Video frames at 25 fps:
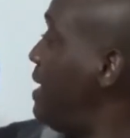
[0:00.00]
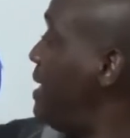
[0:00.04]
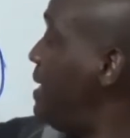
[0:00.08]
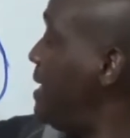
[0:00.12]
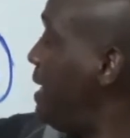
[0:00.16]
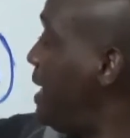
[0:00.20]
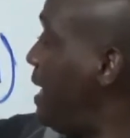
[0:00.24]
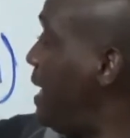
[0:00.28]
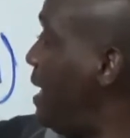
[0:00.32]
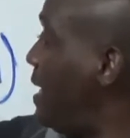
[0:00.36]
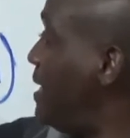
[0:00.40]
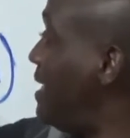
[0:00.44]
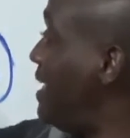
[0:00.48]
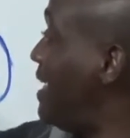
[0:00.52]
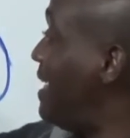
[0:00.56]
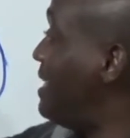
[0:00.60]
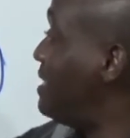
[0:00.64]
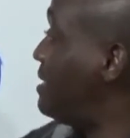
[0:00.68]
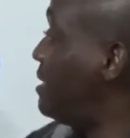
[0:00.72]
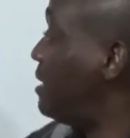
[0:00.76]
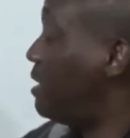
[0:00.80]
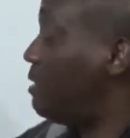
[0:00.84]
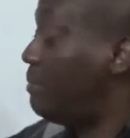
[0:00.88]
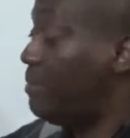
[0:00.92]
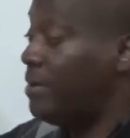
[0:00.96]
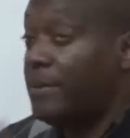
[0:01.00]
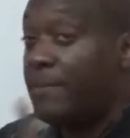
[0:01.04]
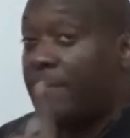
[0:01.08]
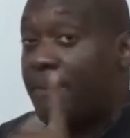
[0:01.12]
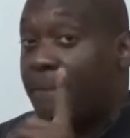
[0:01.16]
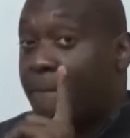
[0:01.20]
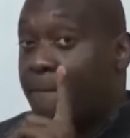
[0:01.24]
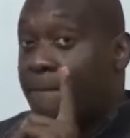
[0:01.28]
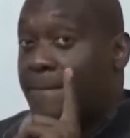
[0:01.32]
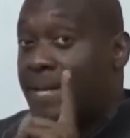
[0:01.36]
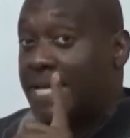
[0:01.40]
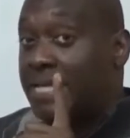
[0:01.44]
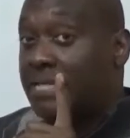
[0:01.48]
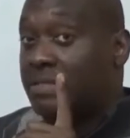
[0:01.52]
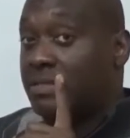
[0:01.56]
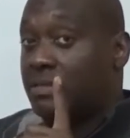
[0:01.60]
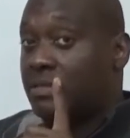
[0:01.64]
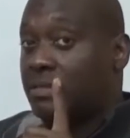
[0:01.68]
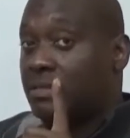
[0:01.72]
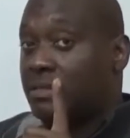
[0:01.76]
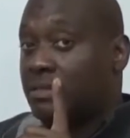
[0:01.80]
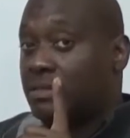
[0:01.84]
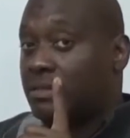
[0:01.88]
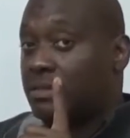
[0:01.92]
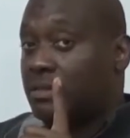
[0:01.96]
Here, it is a common
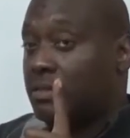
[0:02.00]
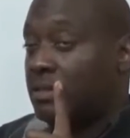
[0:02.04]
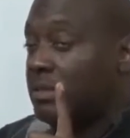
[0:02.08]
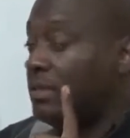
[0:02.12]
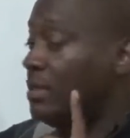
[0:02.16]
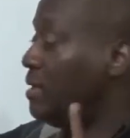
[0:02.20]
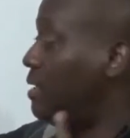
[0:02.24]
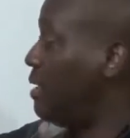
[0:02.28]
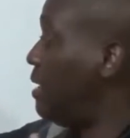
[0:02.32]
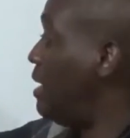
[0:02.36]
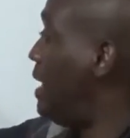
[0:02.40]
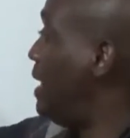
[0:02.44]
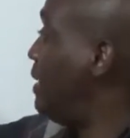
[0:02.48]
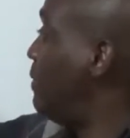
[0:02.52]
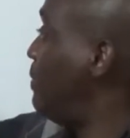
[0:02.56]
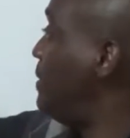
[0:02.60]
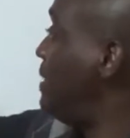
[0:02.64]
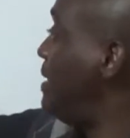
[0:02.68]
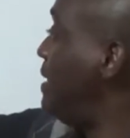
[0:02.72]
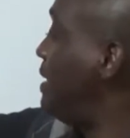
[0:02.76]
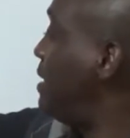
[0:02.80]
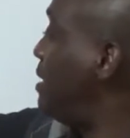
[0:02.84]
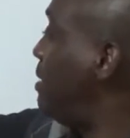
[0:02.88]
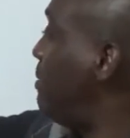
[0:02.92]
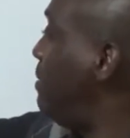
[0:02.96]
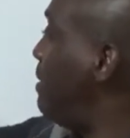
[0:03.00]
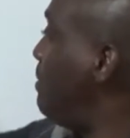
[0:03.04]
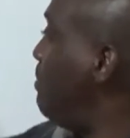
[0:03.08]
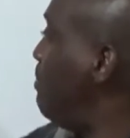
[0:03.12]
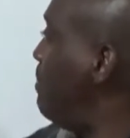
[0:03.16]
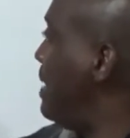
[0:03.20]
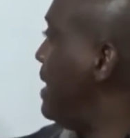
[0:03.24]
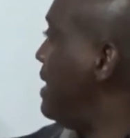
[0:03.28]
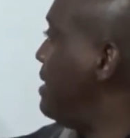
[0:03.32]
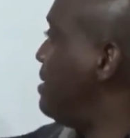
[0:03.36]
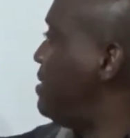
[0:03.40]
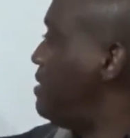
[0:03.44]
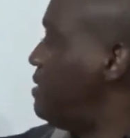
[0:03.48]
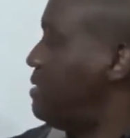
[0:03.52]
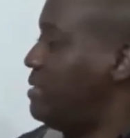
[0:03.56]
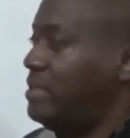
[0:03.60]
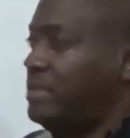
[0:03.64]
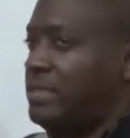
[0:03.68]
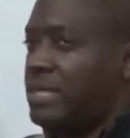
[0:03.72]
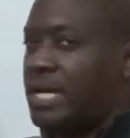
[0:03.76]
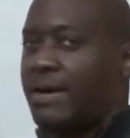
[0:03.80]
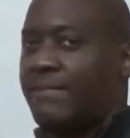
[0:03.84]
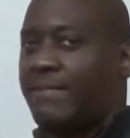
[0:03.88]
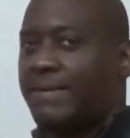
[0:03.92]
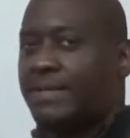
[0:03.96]
base. And with the common base,
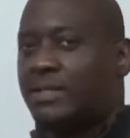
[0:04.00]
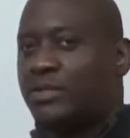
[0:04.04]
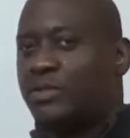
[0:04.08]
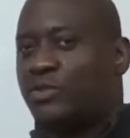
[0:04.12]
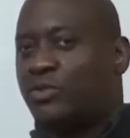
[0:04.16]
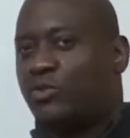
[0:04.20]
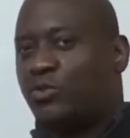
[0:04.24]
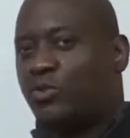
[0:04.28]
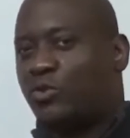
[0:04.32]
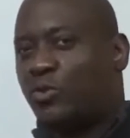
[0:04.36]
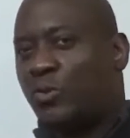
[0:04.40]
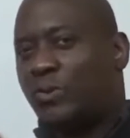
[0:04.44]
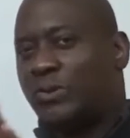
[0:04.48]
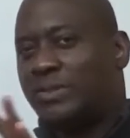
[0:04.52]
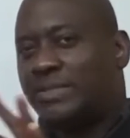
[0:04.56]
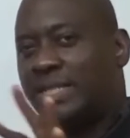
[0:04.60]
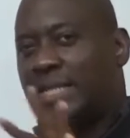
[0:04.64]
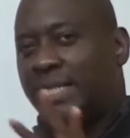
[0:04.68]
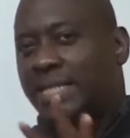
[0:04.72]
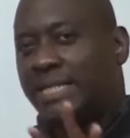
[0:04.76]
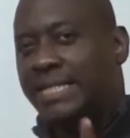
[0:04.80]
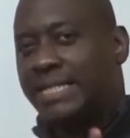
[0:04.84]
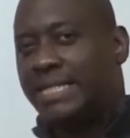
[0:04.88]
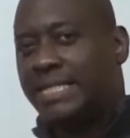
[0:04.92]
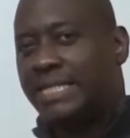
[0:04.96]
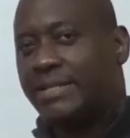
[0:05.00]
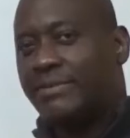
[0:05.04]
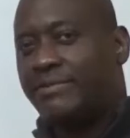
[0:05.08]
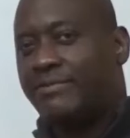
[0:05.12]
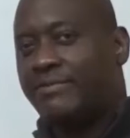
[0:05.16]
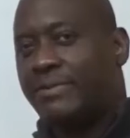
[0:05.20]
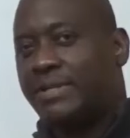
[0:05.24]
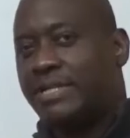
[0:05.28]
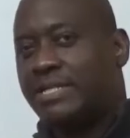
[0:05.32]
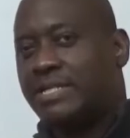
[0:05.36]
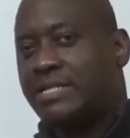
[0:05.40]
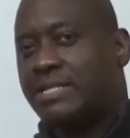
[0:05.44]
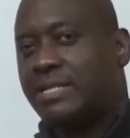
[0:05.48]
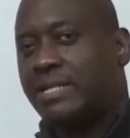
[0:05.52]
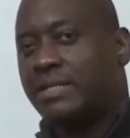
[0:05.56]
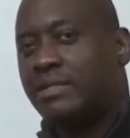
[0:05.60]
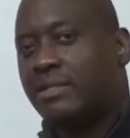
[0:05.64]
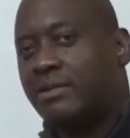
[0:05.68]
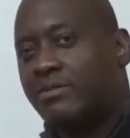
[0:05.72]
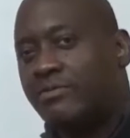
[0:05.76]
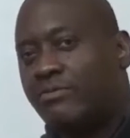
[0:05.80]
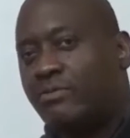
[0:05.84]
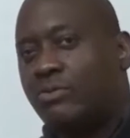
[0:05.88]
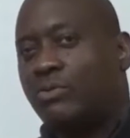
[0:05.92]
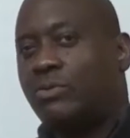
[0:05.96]
you have a totally different set
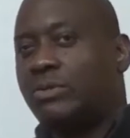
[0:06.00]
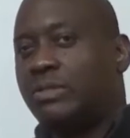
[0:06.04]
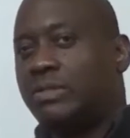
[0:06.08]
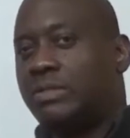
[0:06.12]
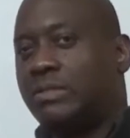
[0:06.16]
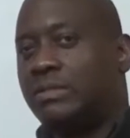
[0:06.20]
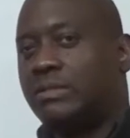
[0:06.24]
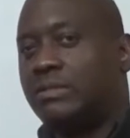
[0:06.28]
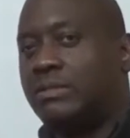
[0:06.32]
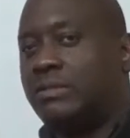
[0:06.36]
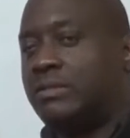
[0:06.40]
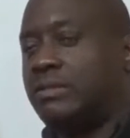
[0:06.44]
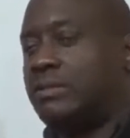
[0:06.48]
of rules.